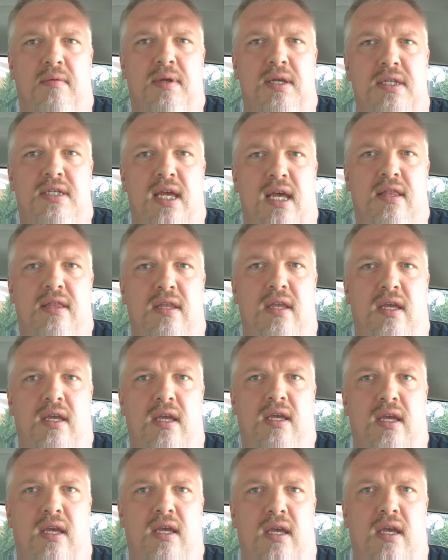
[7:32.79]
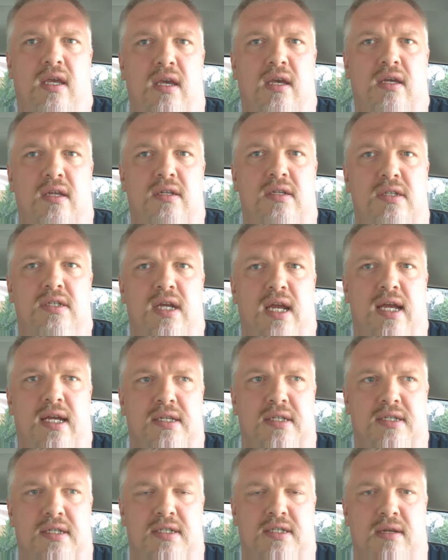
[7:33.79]
He's had the
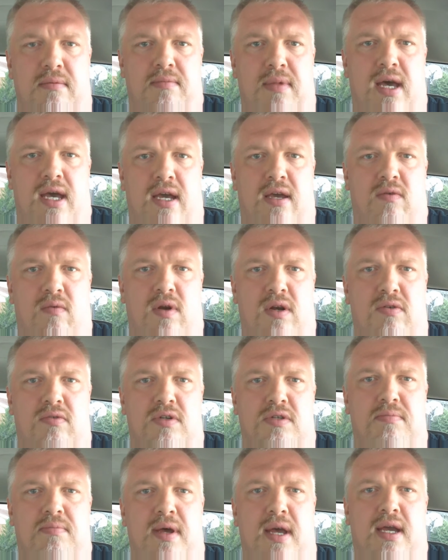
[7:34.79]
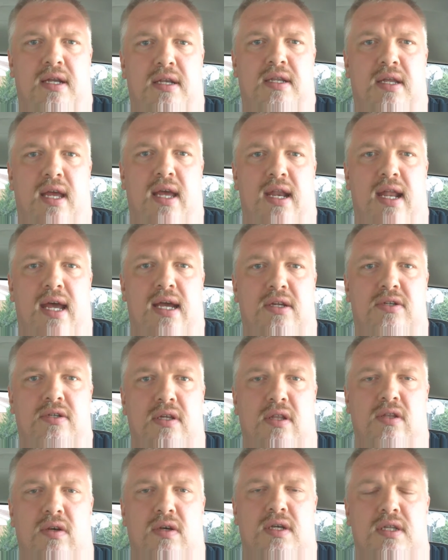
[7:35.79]
chance to sit back in retrospect and
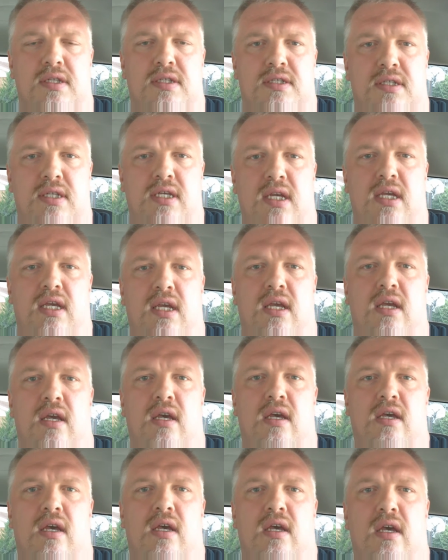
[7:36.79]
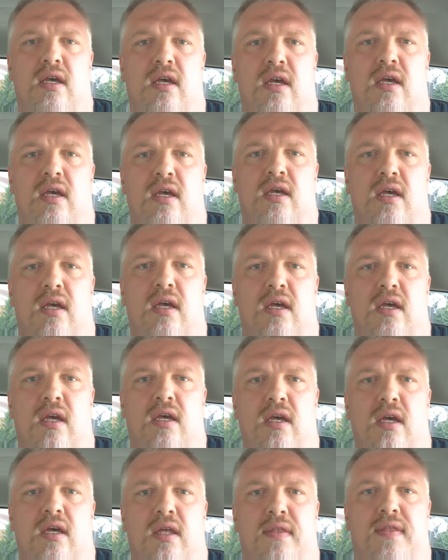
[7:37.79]
actually look and see
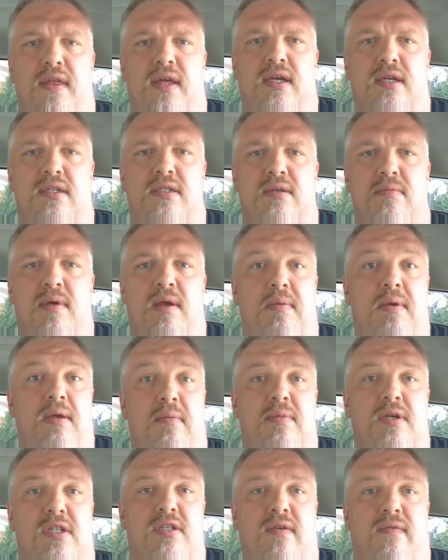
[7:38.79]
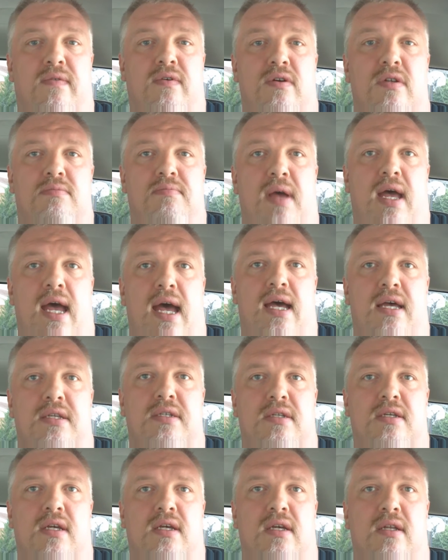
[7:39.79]
things that maybe he missed the first
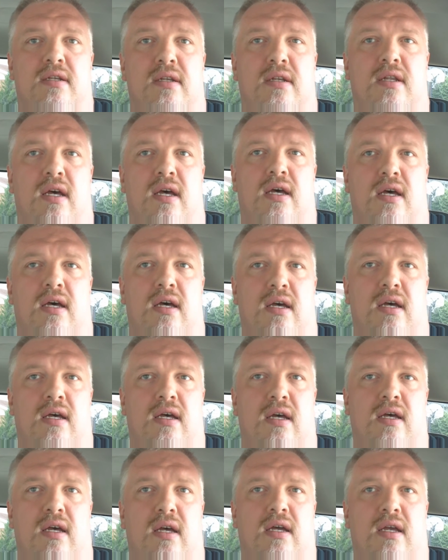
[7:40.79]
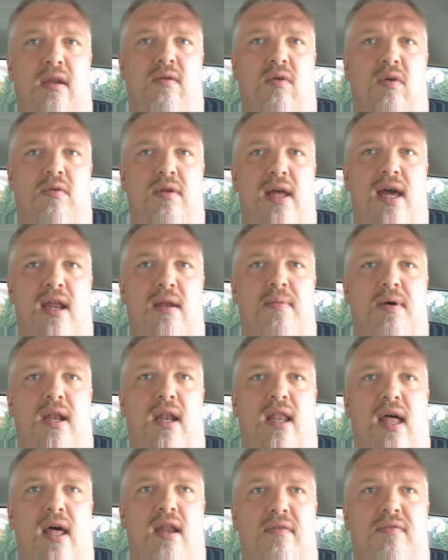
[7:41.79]
pass, and he wrote down about
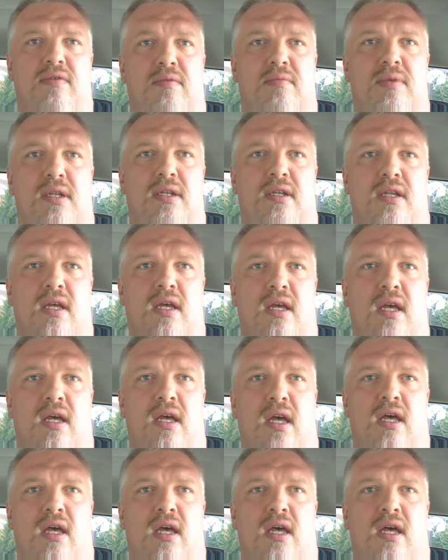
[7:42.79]
a lot of them, and